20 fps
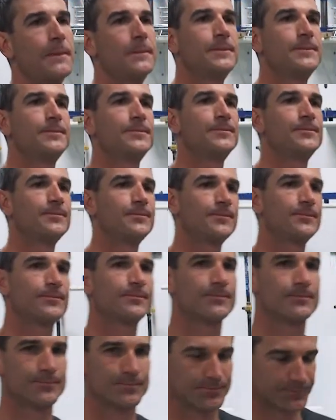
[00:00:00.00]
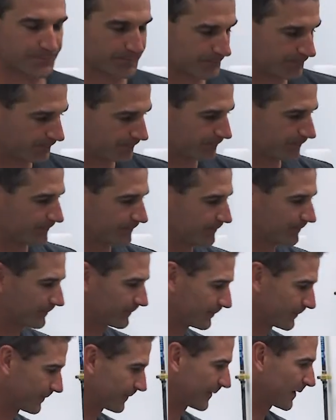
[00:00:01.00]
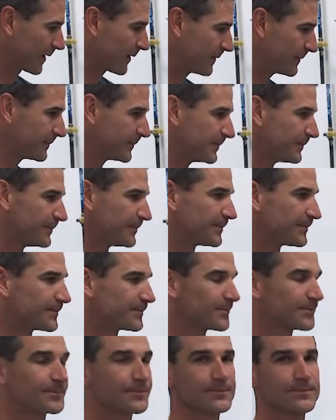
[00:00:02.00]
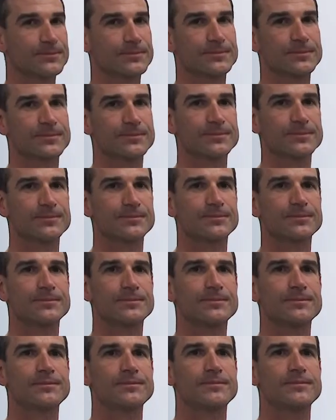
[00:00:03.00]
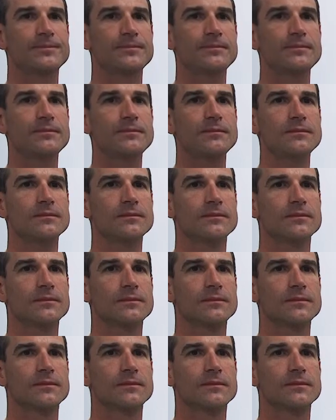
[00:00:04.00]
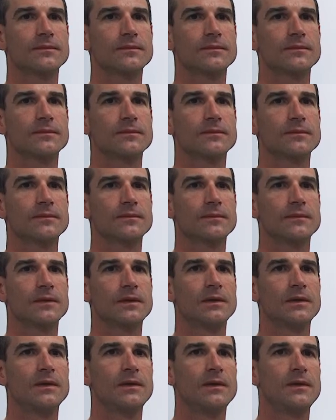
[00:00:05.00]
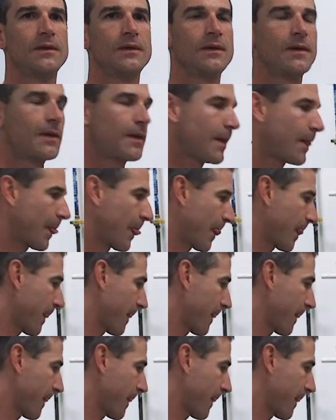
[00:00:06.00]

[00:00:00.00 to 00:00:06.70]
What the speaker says: (no one is talking)